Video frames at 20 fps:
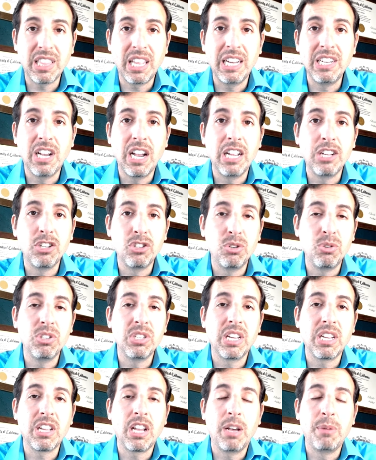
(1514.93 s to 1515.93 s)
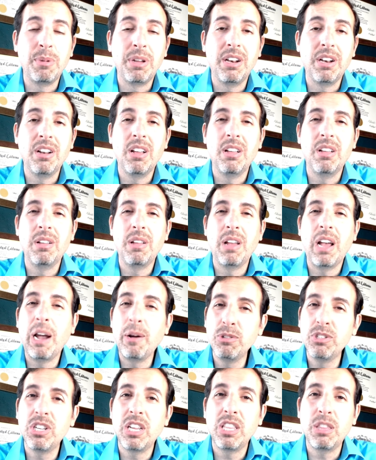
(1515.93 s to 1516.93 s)
They die as soon as they come in. Uh, I
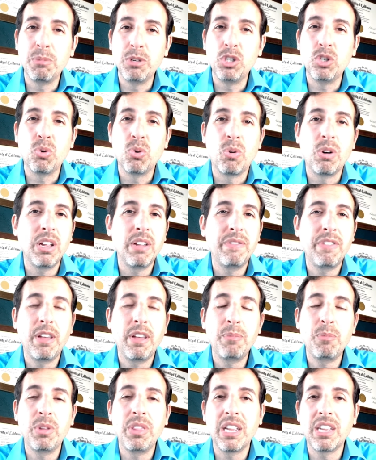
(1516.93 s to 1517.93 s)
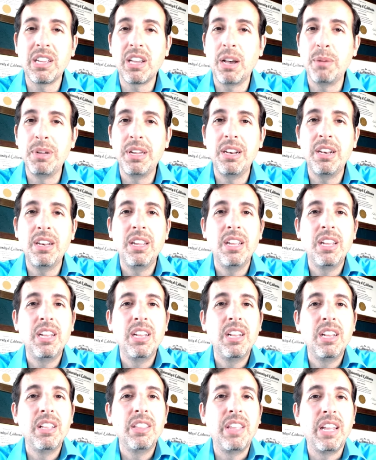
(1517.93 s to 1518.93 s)
would say the majority of them, when they come in,
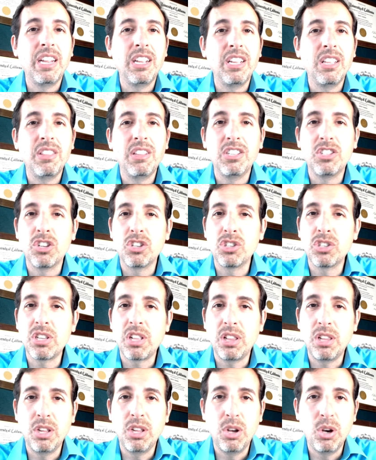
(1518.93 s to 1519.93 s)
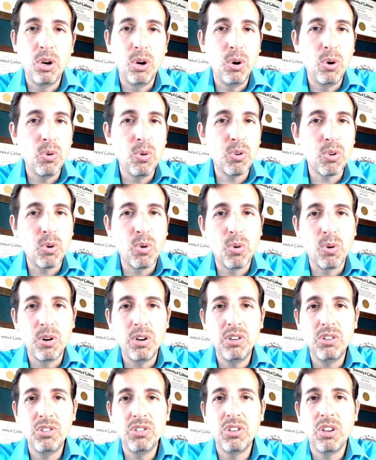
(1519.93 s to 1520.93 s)
they it's a slow
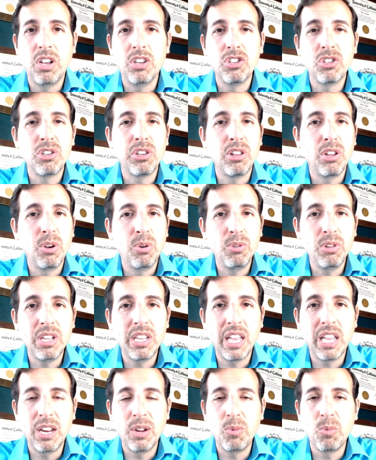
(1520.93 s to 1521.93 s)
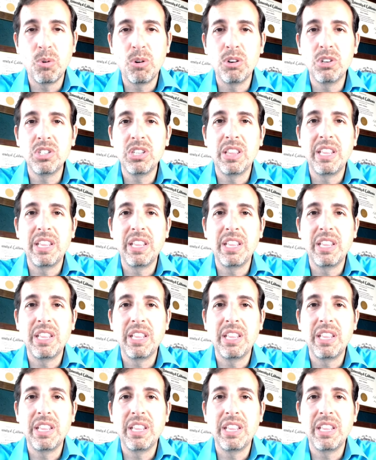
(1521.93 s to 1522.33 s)
course, uh, slowly getting worse.